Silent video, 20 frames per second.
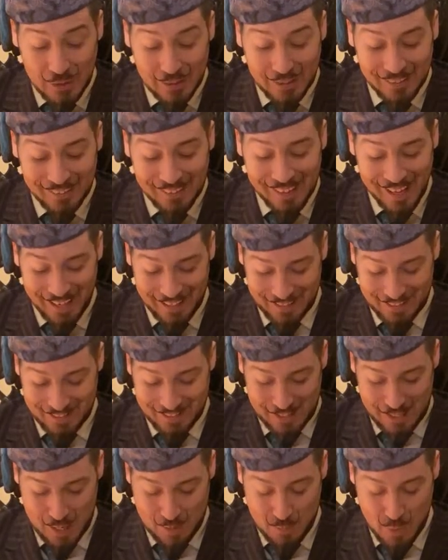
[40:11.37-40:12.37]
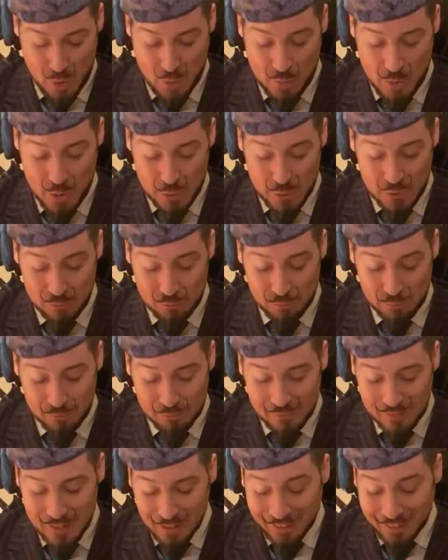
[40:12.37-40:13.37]
"Yes," he murmured.
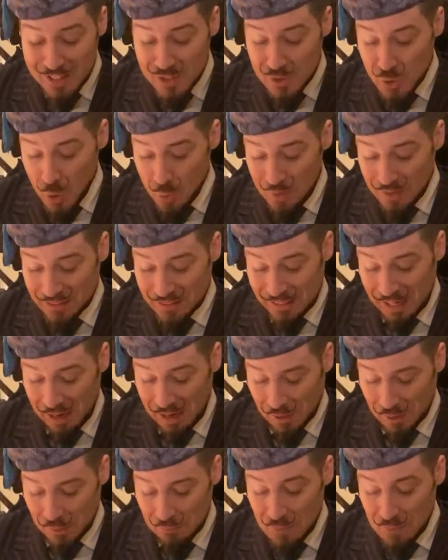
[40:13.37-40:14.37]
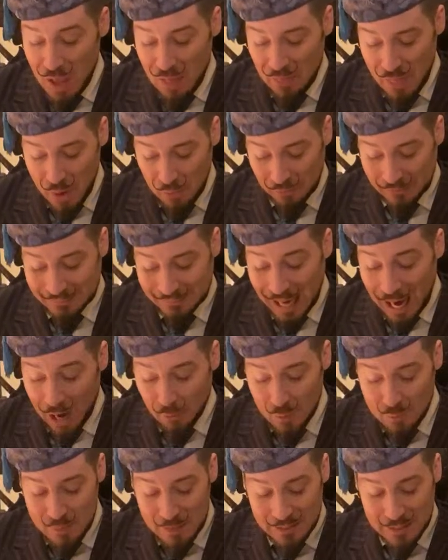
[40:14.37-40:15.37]
"There is no mistake. There is
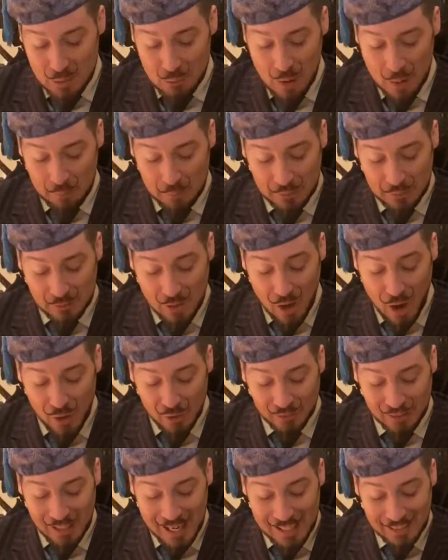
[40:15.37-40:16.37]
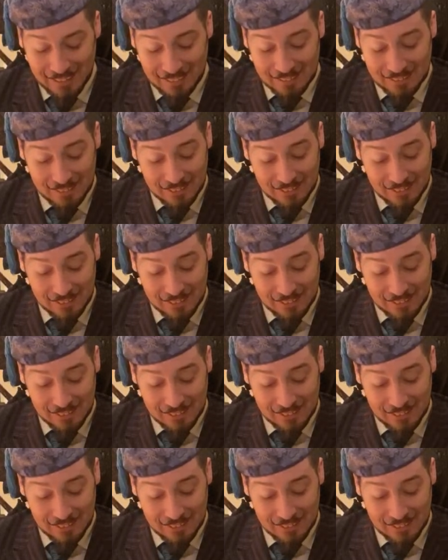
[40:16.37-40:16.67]
our missing weapon, all right,